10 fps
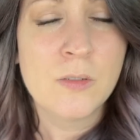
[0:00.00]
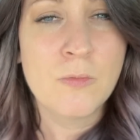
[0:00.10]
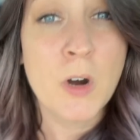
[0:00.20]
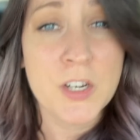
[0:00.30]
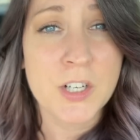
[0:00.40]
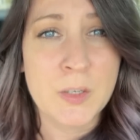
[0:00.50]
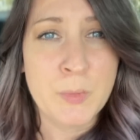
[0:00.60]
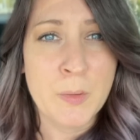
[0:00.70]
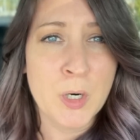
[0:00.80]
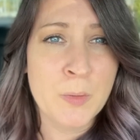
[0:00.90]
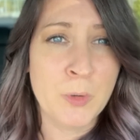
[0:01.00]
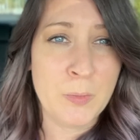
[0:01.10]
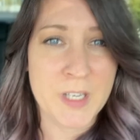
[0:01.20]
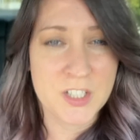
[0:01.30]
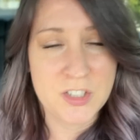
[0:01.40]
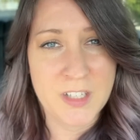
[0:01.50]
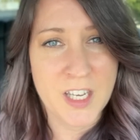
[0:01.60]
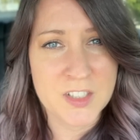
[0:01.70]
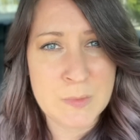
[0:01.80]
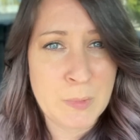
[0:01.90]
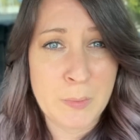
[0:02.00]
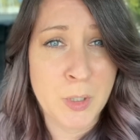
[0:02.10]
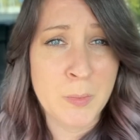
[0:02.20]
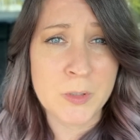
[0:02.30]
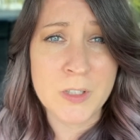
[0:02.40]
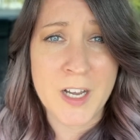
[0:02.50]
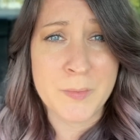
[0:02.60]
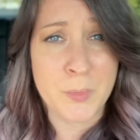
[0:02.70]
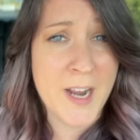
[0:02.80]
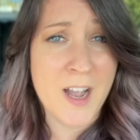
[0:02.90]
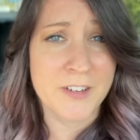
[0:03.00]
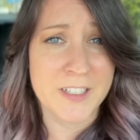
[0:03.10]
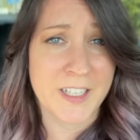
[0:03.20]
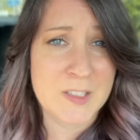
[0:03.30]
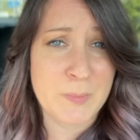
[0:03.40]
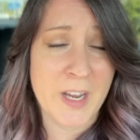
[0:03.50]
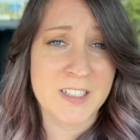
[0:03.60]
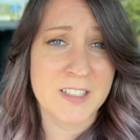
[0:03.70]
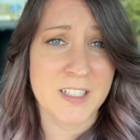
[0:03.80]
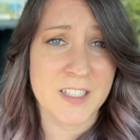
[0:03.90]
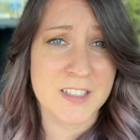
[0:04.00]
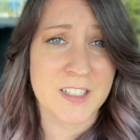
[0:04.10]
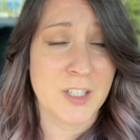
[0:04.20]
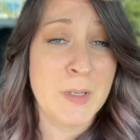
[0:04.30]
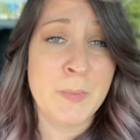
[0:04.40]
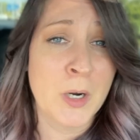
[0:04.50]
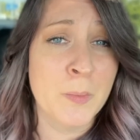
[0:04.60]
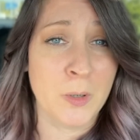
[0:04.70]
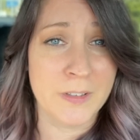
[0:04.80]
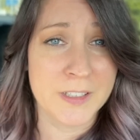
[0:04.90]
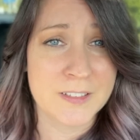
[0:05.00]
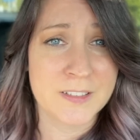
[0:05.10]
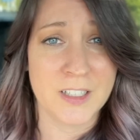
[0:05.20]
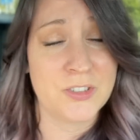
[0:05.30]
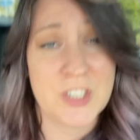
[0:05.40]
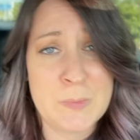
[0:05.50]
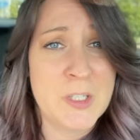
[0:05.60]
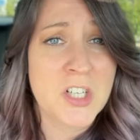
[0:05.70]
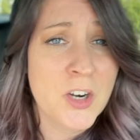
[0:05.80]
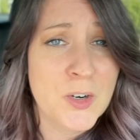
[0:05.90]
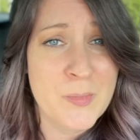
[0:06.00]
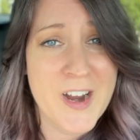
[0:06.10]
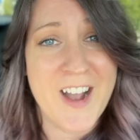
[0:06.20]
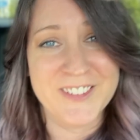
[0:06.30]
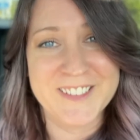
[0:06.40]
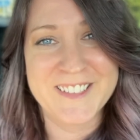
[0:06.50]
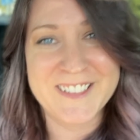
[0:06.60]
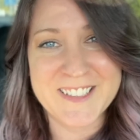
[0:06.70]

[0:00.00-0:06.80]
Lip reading: where you're gonna put purple, because you can't just put purple on brown and expect that it's gonna be purple. It'll just be darker brown.